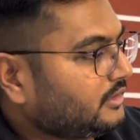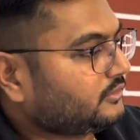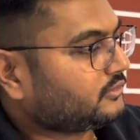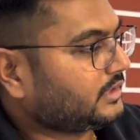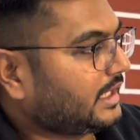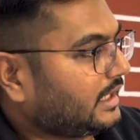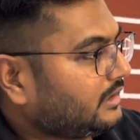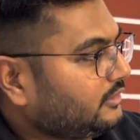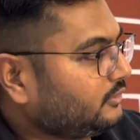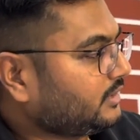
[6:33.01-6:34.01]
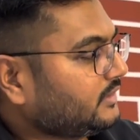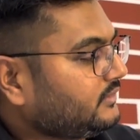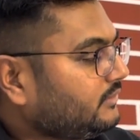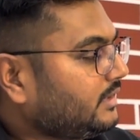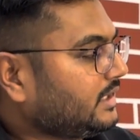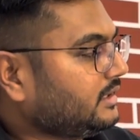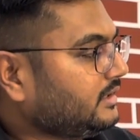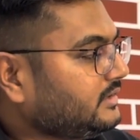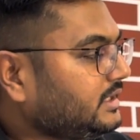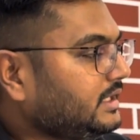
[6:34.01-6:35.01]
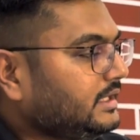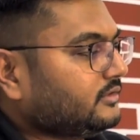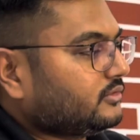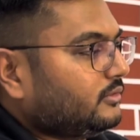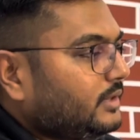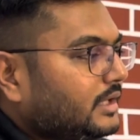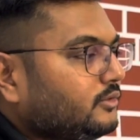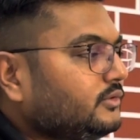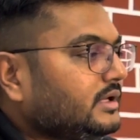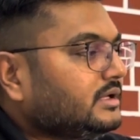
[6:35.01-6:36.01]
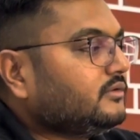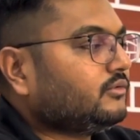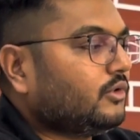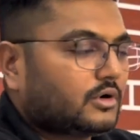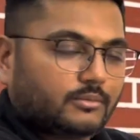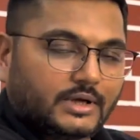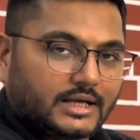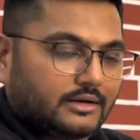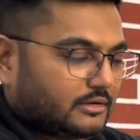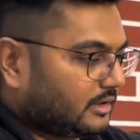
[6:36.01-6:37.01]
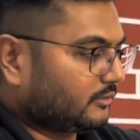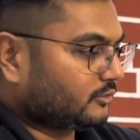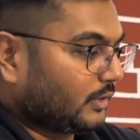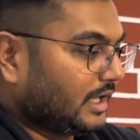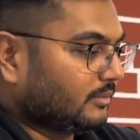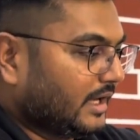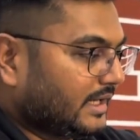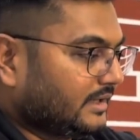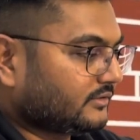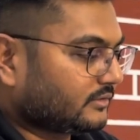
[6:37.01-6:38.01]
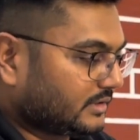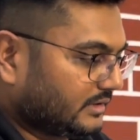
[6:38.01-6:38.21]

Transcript: So yeah, you can see a very rigidity. So we are using the 12 bearings.